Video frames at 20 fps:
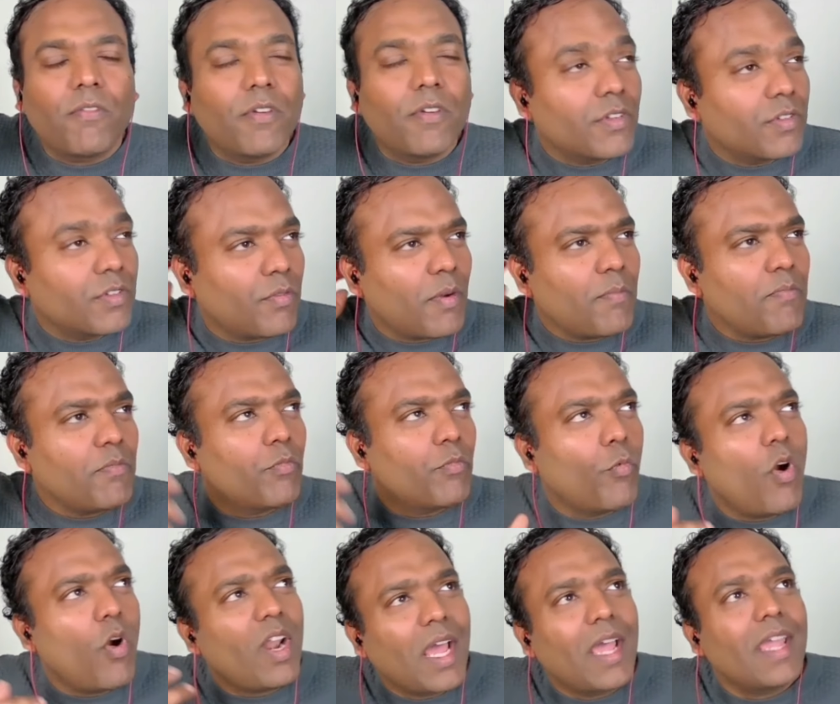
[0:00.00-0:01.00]
From
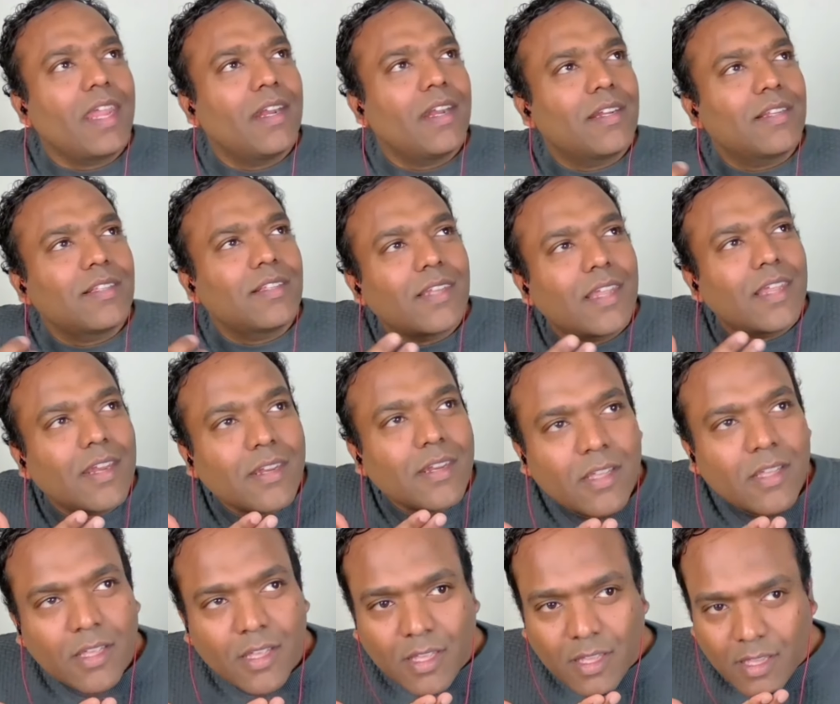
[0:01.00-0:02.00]
what I understand,
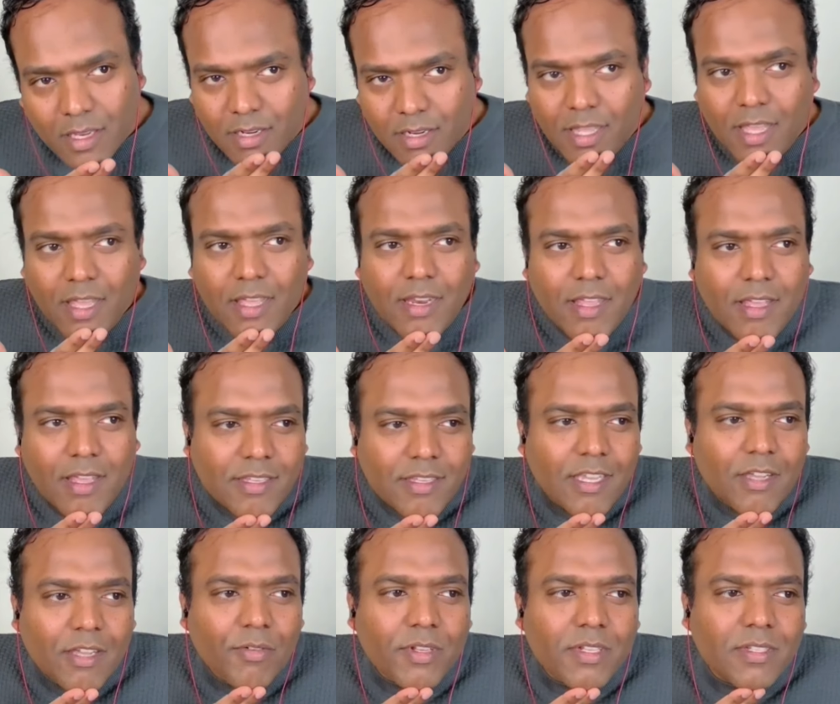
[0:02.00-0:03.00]
DNA
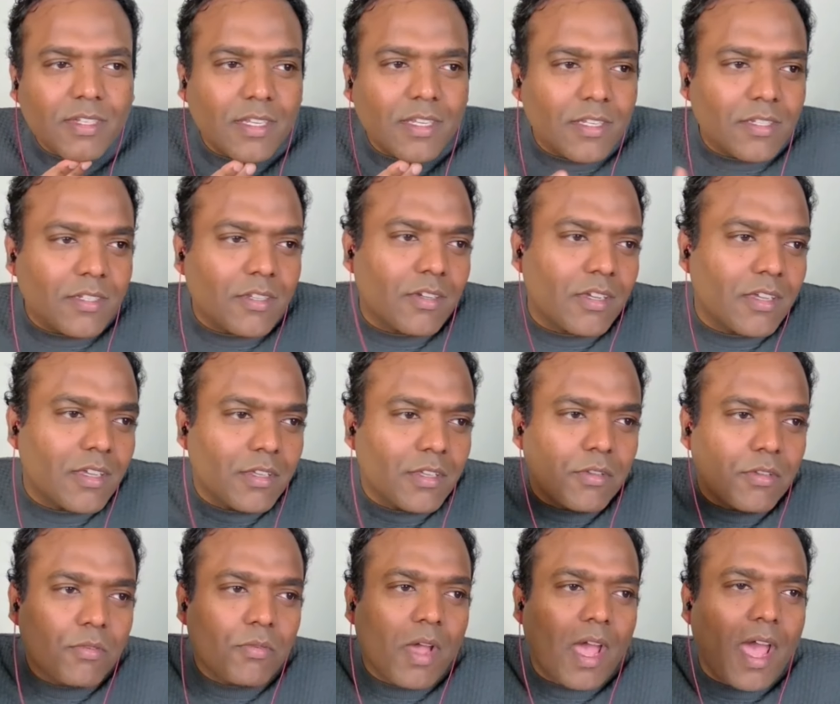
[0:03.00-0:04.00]
sequences, okay,
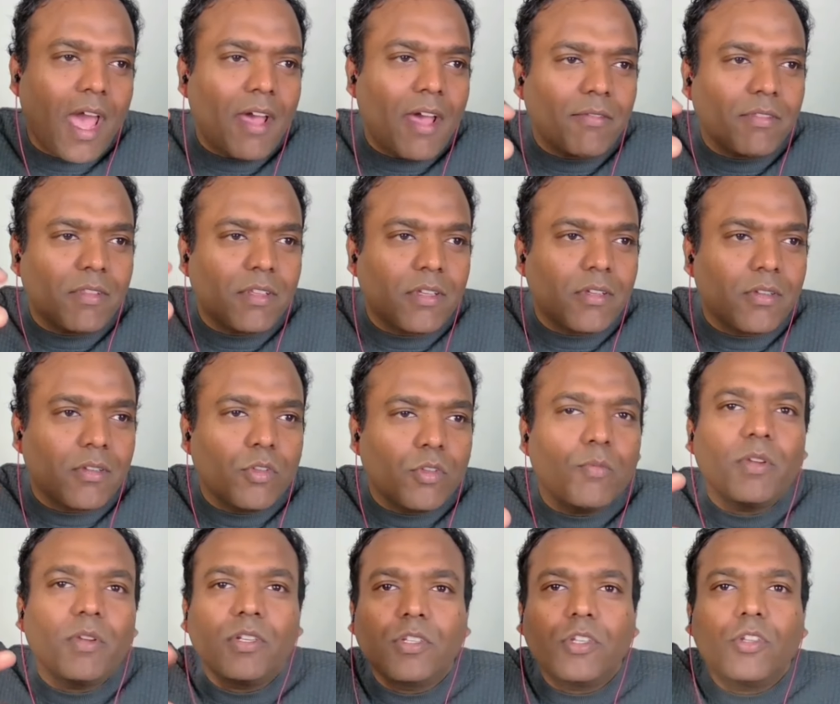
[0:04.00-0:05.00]
you have the
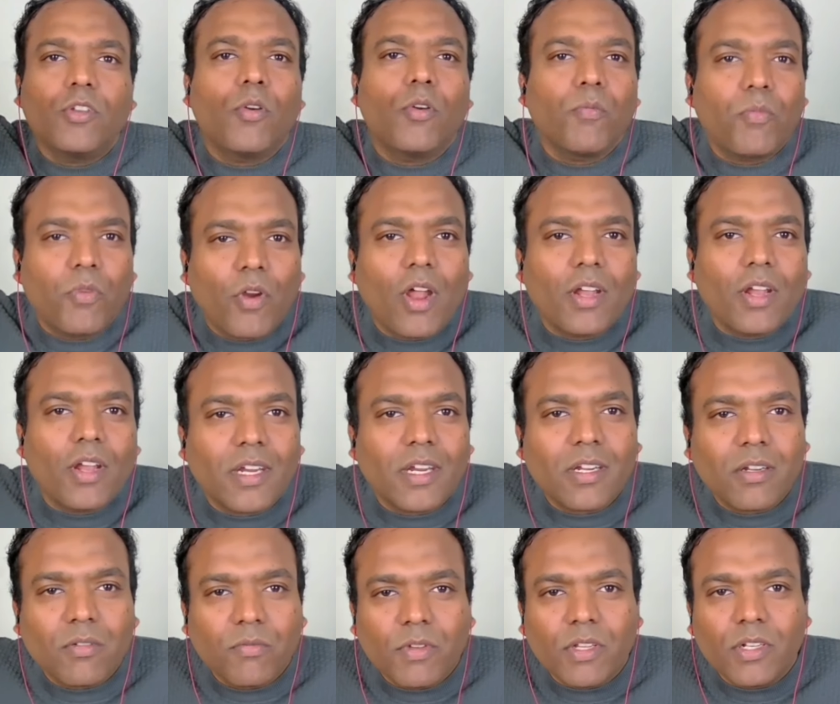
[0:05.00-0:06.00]
Human Genome
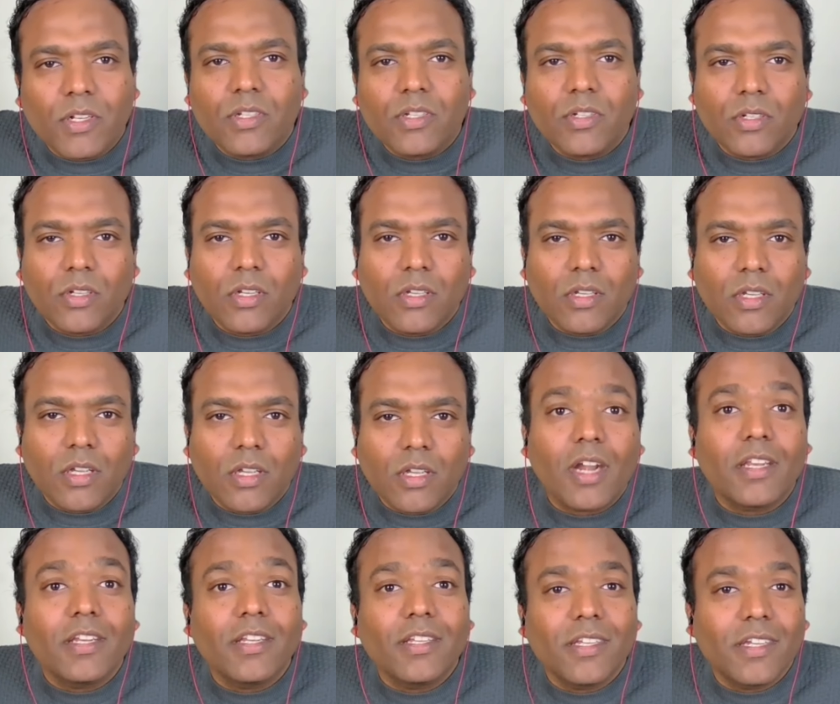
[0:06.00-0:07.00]
Project, which got
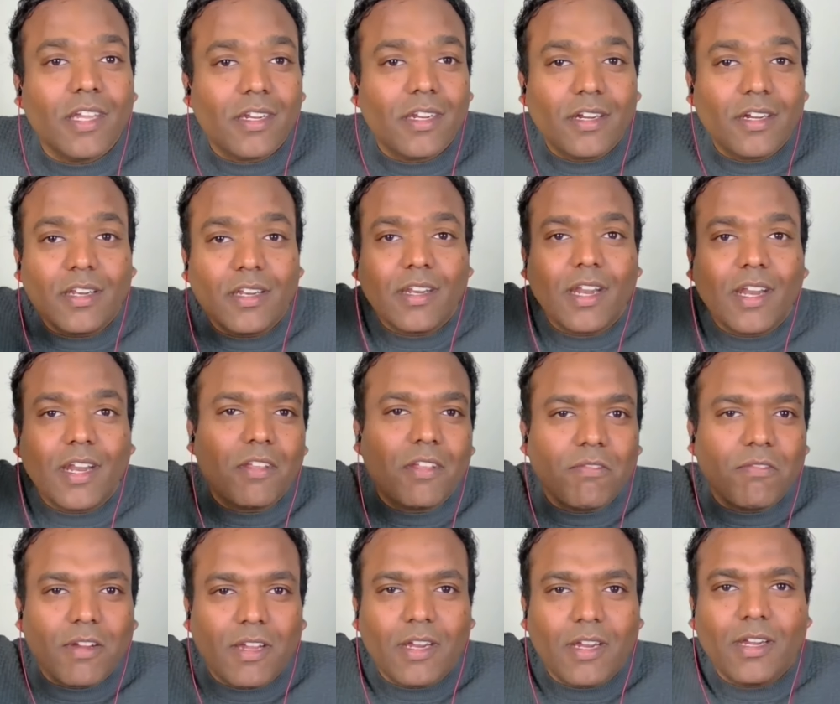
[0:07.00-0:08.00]
initiated in
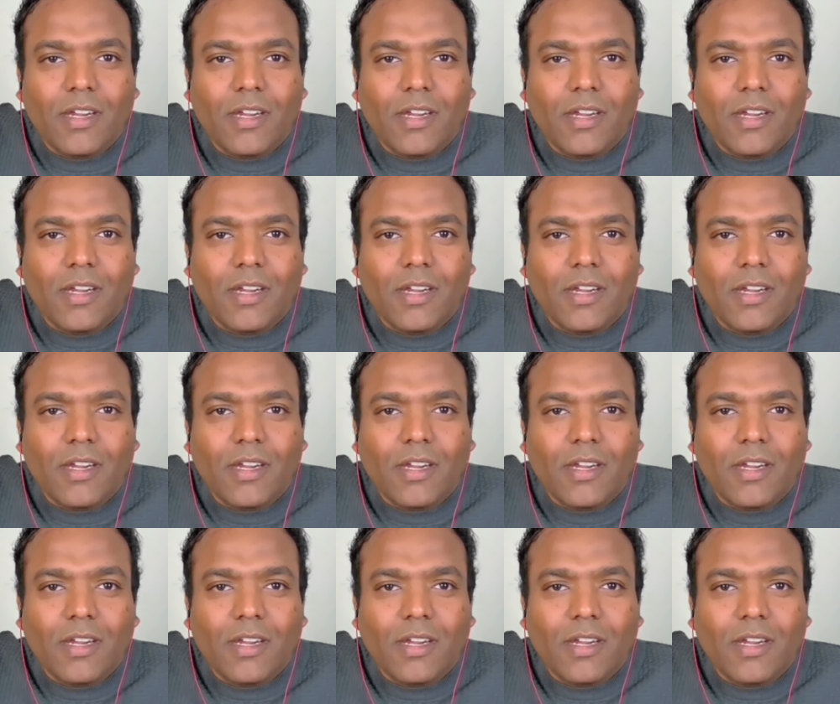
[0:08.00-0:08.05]
95